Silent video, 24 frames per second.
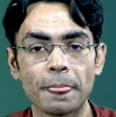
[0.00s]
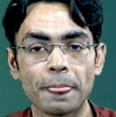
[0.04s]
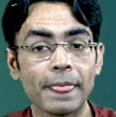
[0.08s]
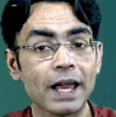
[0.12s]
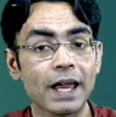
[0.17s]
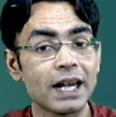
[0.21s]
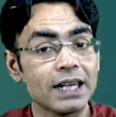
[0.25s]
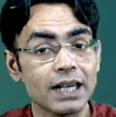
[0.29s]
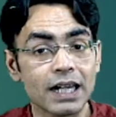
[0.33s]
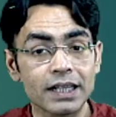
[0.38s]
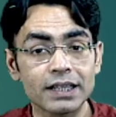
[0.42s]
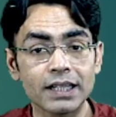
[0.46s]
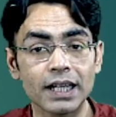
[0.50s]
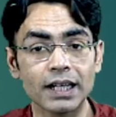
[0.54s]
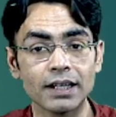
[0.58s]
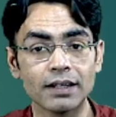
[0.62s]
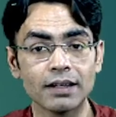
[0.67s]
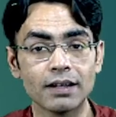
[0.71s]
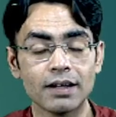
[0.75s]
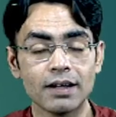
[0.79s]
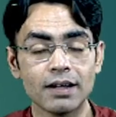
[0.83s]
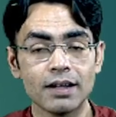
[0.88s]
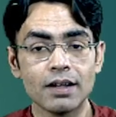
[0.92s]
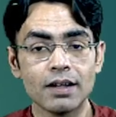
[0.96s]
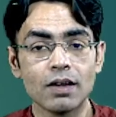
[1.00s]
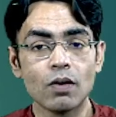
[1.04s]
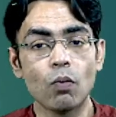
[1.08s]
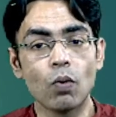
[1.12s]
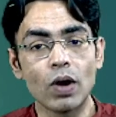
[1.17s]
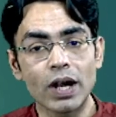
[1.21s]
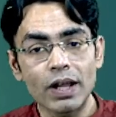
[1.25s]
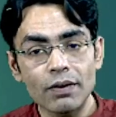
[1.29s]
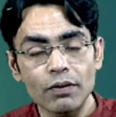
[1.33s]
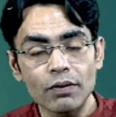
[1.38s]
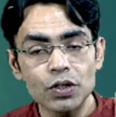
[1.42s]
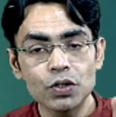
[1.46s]
nothing.
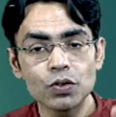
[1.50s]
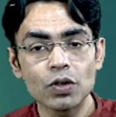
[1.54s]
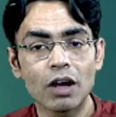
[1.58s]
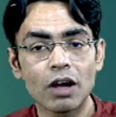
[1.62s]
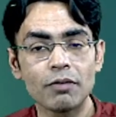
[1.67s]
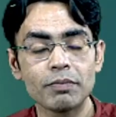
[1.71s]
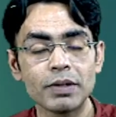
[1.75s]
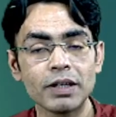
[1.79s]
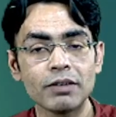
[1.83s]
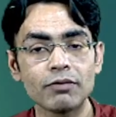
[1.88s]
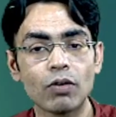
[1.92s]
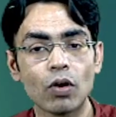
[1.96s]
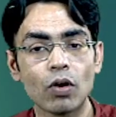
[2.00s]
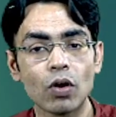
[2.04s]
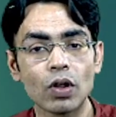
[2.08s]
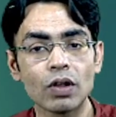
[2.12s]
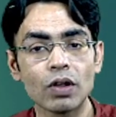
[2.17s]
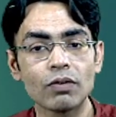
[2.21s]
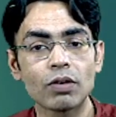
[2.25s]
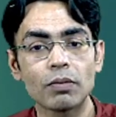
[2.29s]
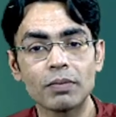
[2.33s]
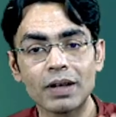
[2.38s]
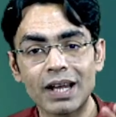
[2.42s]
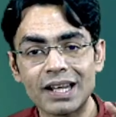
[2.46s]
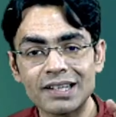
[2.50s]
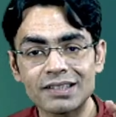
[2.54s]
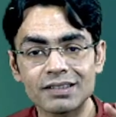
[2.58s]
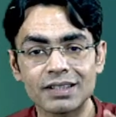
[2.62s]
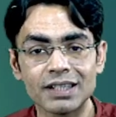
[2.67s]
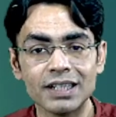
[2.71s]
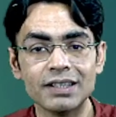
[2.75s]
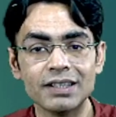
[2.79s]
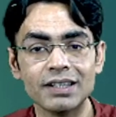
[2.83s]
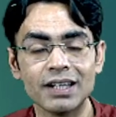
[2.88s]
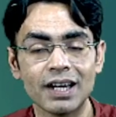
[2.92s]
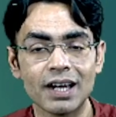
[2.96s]
Whatever you are being following from last
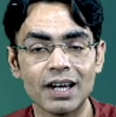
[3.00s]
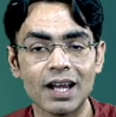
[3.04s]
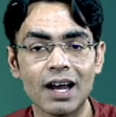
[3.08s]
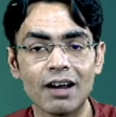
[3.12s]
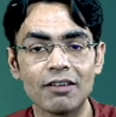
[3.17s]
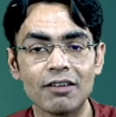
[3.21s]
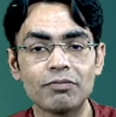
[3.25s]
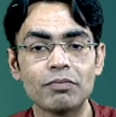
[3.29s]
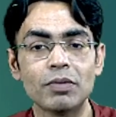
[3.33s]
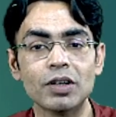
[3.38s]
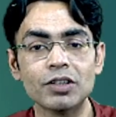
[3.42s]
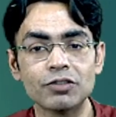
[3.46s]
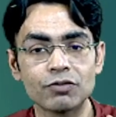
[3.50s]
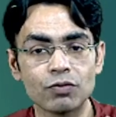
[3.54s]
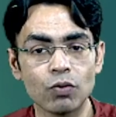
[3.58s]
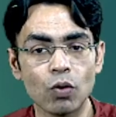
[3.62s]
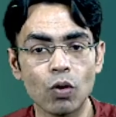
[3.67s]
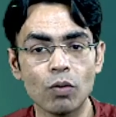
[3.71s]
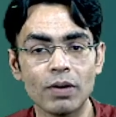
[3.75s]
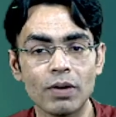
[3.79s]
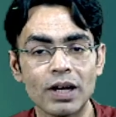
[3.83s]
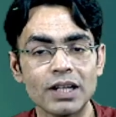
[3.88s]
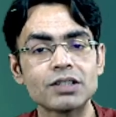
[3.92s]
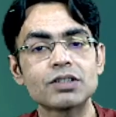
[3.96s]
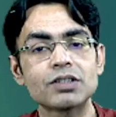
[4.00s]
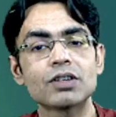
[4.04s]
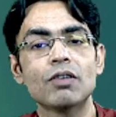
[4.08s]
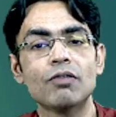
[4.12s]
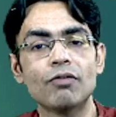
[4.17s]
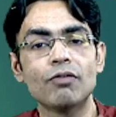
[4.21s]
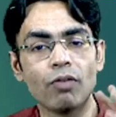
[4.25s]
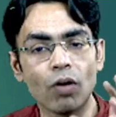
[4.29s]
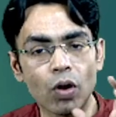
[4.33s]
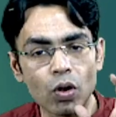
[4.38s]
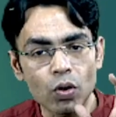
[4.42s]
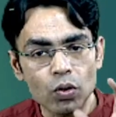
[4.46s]
3.5 months, 4 months,
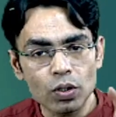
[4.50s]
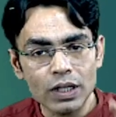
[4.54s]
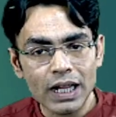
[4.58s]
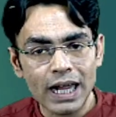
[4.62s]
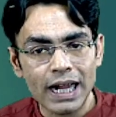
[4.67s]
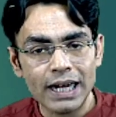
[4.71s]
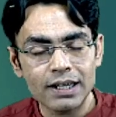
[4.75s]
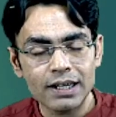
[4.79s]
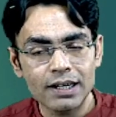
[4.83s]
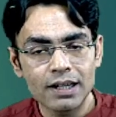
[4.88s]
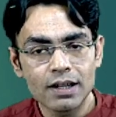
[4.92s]
follow that